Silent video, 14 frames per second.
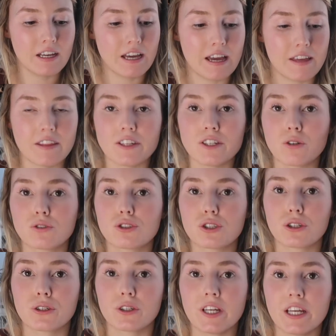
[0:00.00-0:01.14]
and then you'll
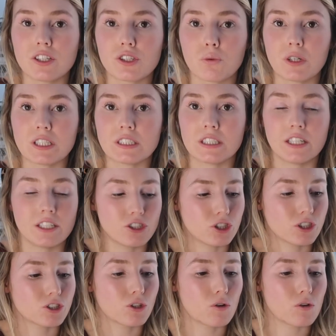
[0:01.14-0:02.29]
turn it and twist it
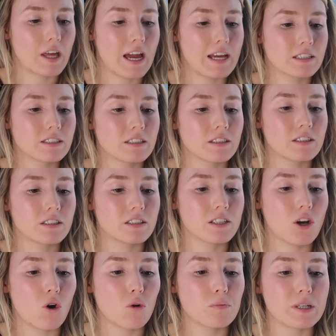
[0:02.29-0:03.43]
just so that
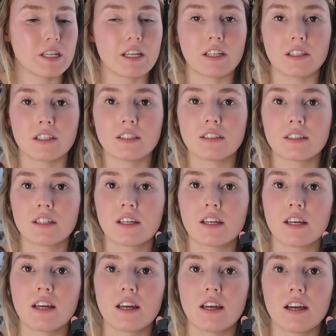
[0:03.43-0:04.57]
the opening
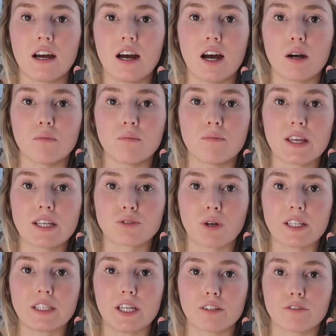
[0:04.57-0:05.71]
is
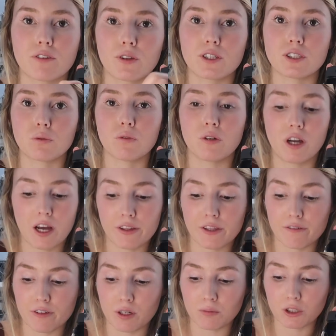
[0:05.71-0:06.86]
right there for this the
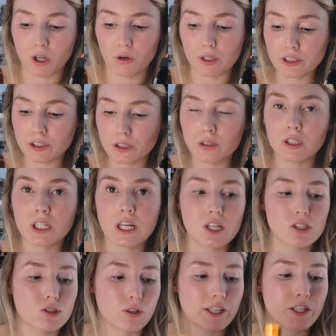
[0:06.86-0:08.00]
film to go into.
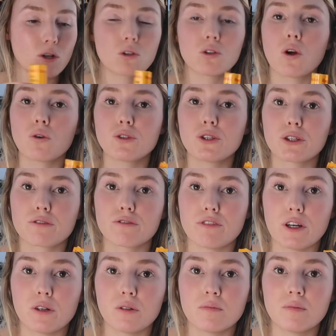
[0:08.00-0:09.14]
So then you'll load your
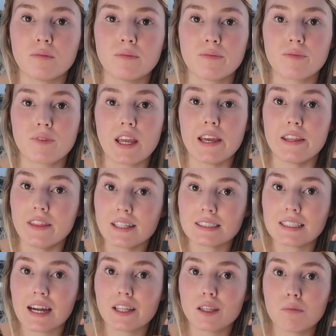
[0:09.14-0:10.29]
film in this
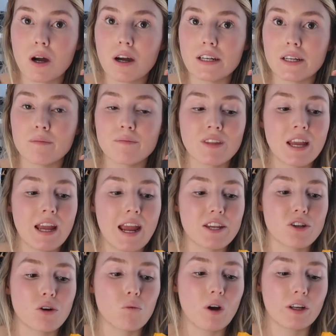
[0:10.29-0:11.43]
side of the body, and
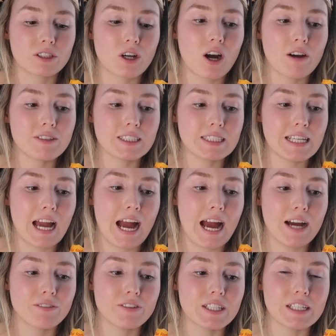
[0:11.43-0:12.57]
you'll want to obviously
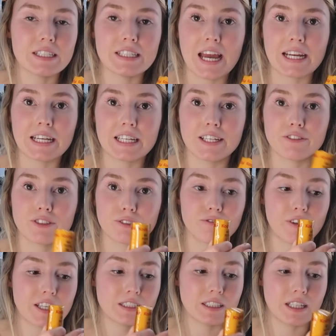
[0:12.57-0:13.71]
have the negatives
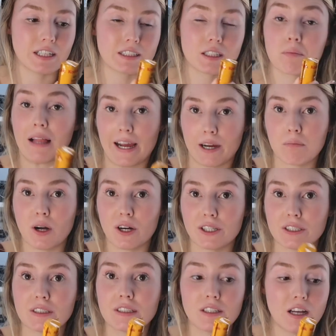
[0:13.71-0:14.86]
facing the black part